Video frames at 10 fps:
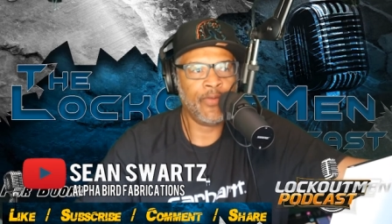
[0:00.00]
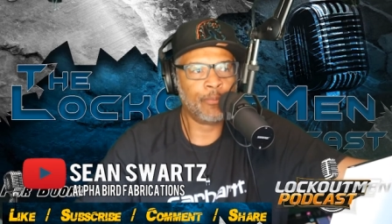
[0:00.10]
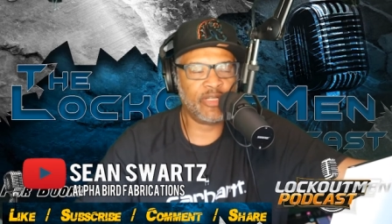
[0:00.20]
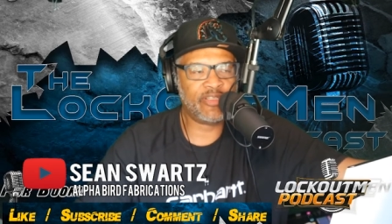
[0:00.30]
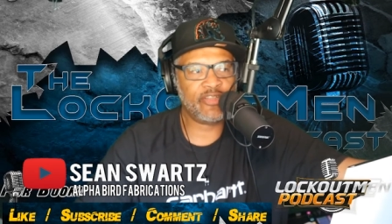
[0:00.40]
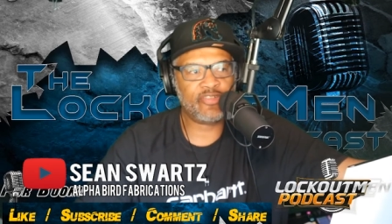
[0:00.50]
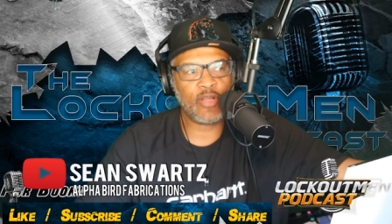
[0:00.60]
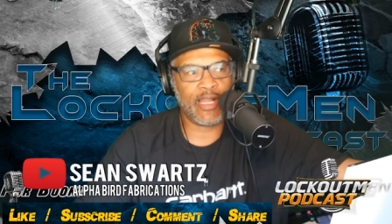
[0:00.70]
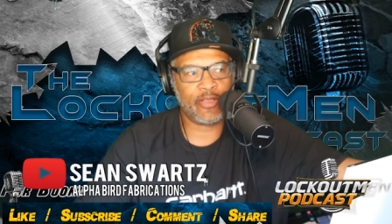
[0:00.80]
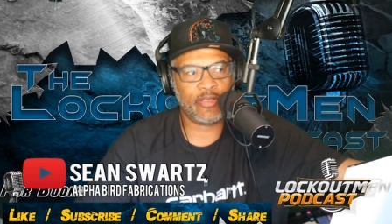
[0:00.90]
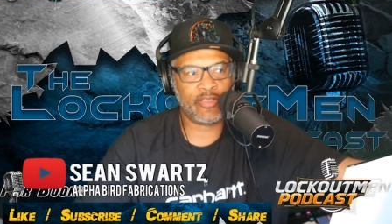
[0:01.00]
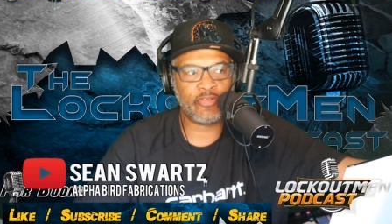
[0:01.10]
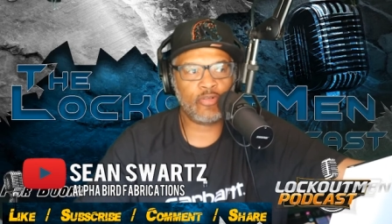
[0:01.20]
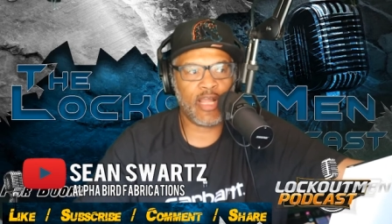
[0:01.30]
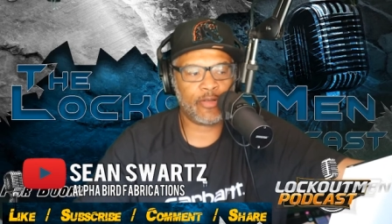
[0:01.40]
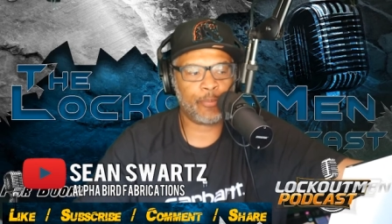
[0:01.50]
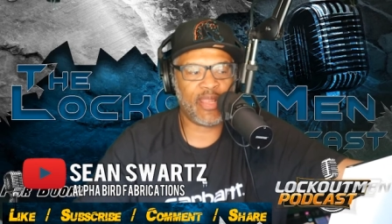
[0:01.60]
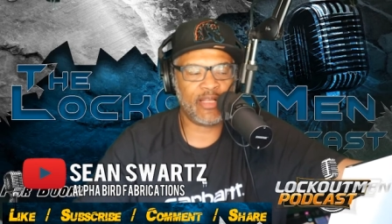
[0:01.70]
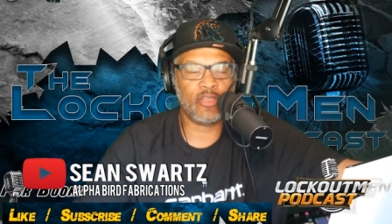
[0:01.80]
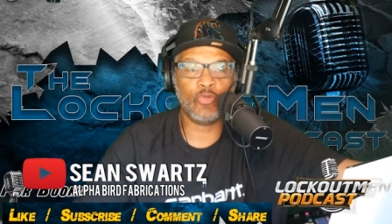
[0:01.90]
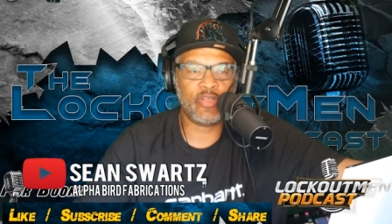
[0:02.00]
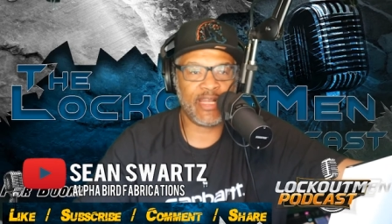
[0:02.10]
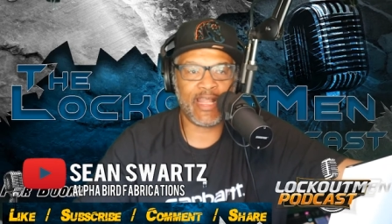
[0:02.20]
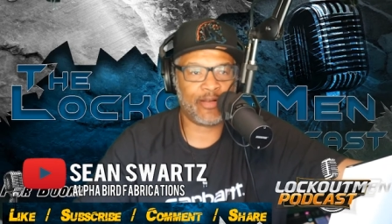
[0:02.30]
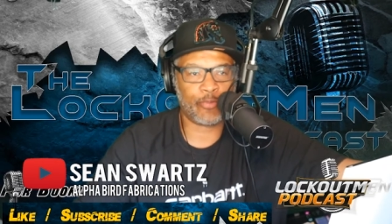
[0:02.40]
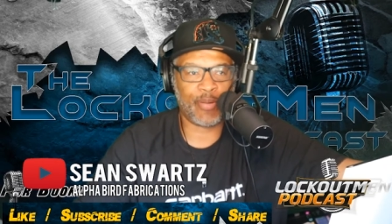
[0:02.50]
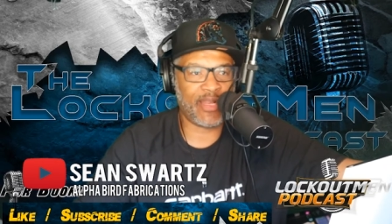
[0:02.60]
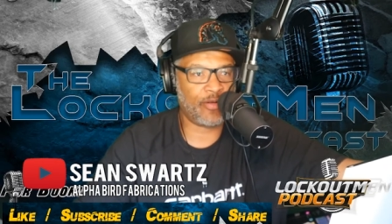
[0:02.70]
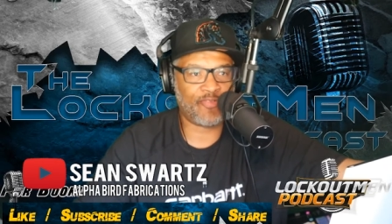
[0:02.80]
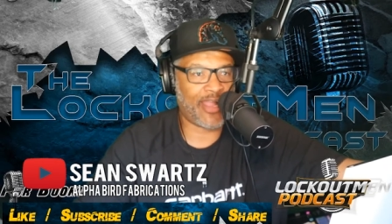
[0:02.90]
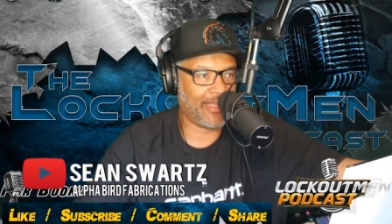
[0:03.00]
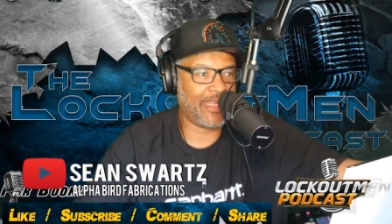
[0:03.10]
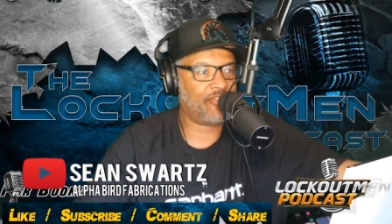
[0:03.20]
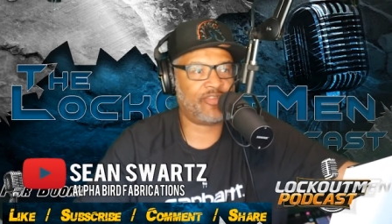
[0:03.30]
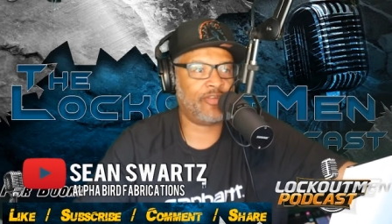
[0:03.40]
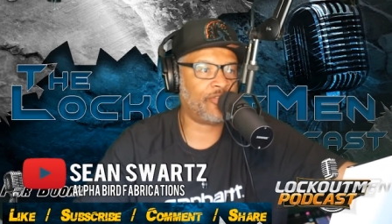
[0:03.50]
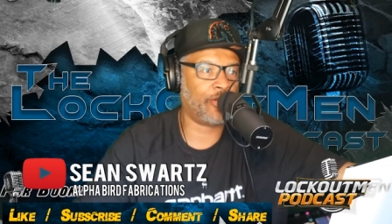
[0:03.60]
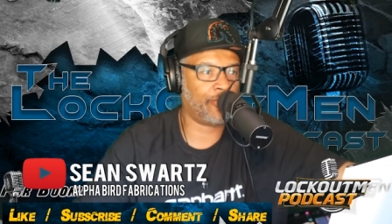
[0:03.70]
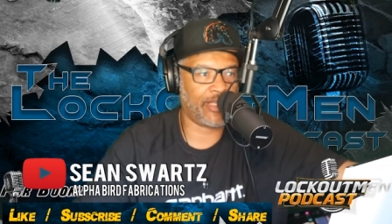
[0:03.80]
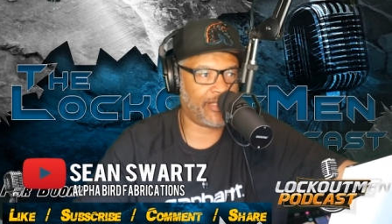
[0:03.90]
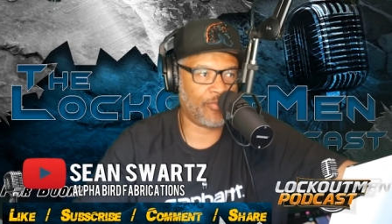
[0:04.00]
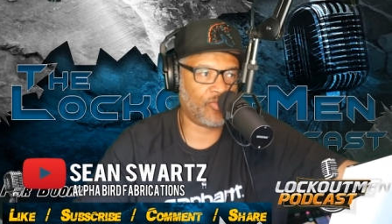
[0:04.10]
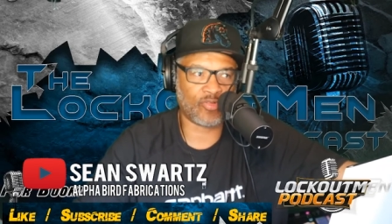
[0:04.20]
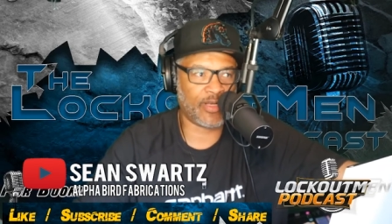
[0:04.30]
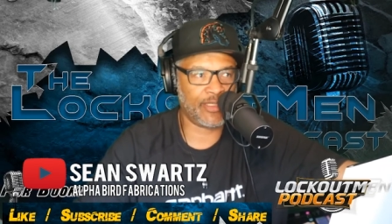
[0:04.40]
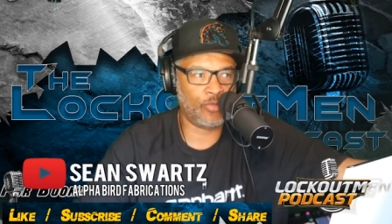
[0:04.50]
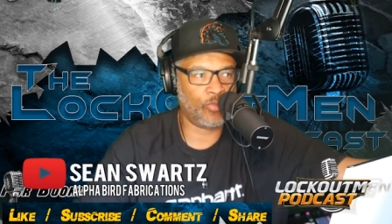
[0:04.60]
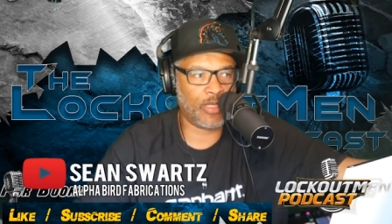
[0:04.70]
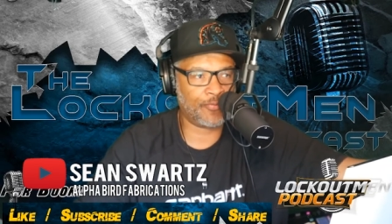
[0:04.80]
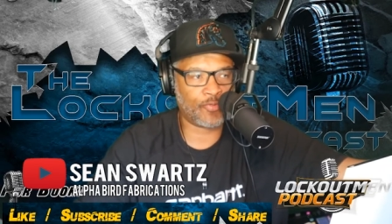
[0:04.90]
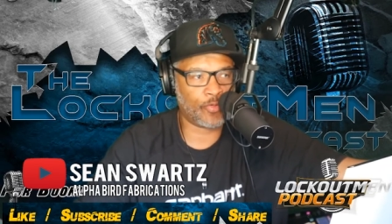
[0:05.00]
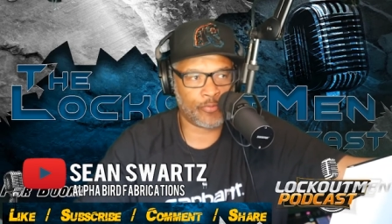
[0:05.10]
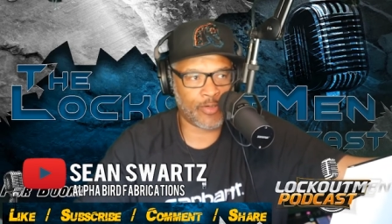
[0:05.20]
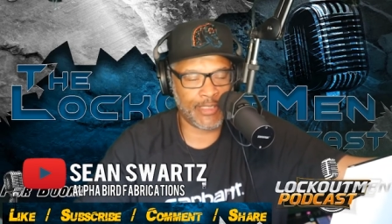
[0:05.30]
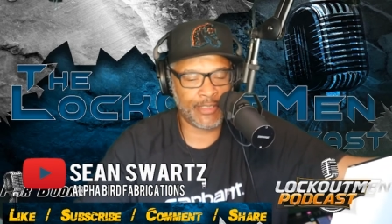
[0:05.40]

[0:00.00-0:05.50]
But did you mm-hmm. had to? Did you had to mm-hmm. pay? You didn't have to pay the violations though that they was writing you up for, right?